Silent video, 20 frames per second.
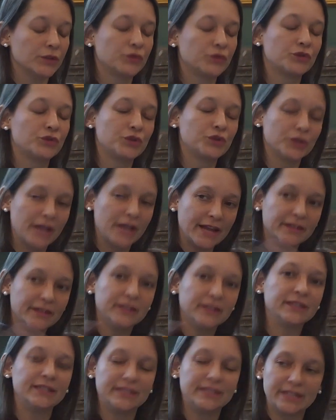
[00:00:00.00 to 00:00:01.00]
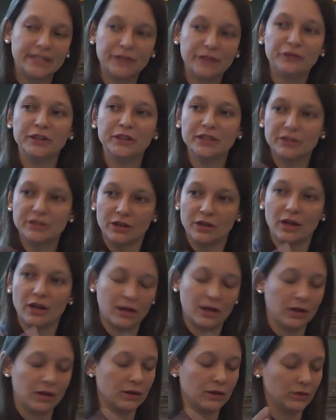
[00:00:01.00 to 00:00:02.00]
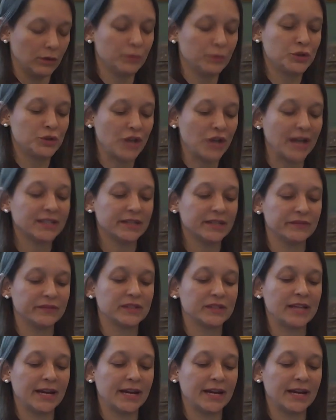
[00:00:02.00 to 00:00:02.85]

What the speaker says: Together, the different objectives